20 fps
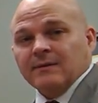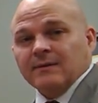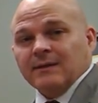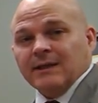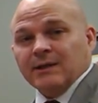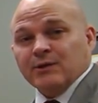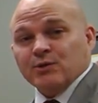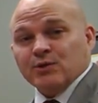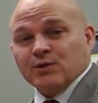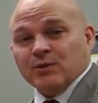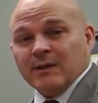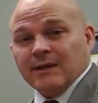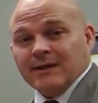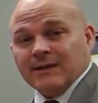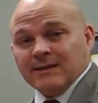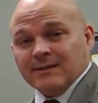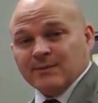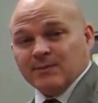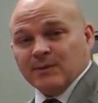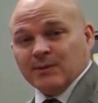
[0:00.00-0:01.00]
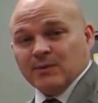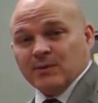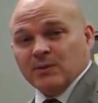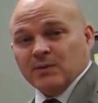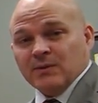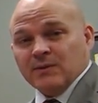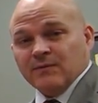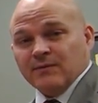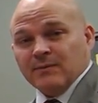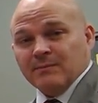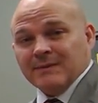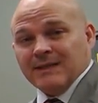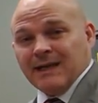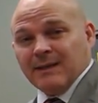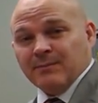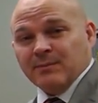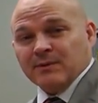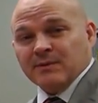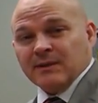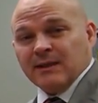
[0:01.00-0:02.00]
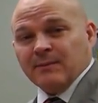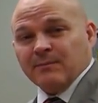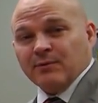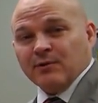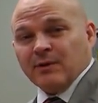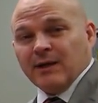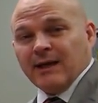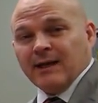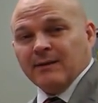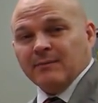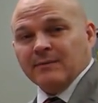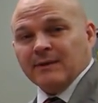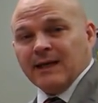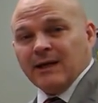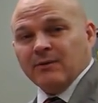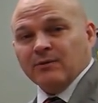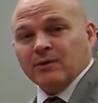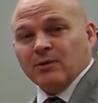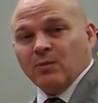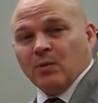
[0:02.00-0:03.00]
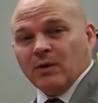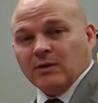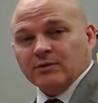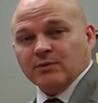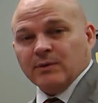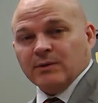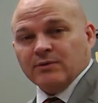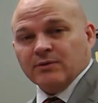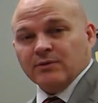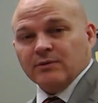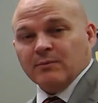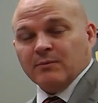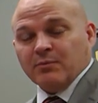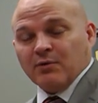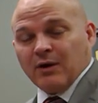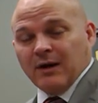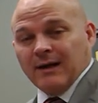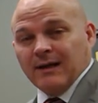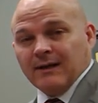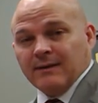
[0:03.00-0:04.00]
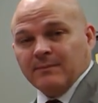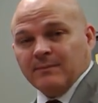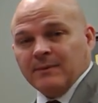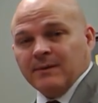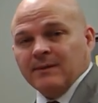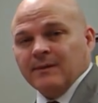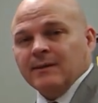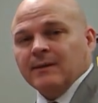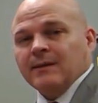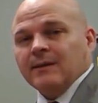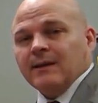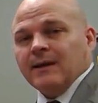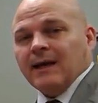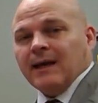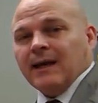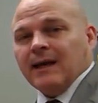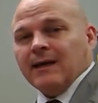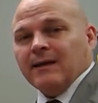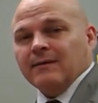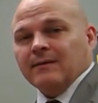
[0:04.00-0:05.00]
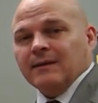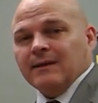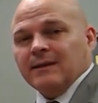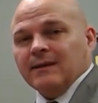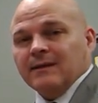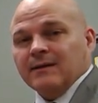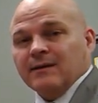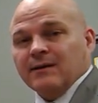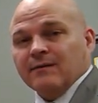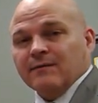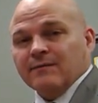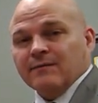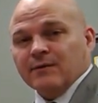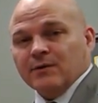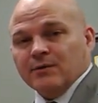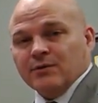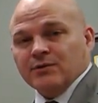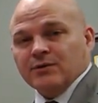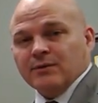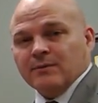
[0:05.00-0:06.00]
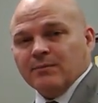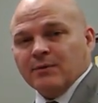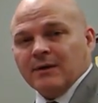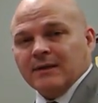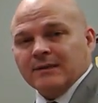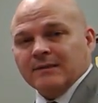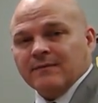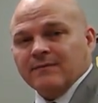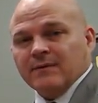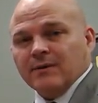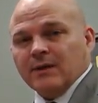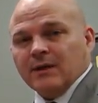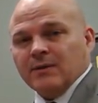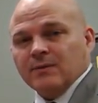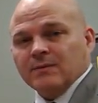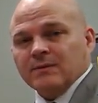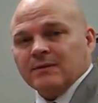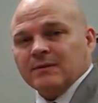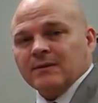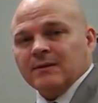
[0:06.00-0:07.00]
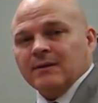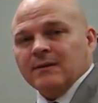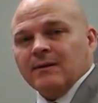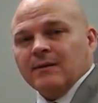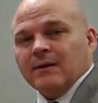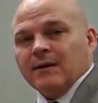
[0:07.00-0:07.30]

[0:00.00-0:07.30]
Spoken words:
The interest rate gets reduced from 10% per annum down to Wall Street Journal Prime, and the conversion price of the notes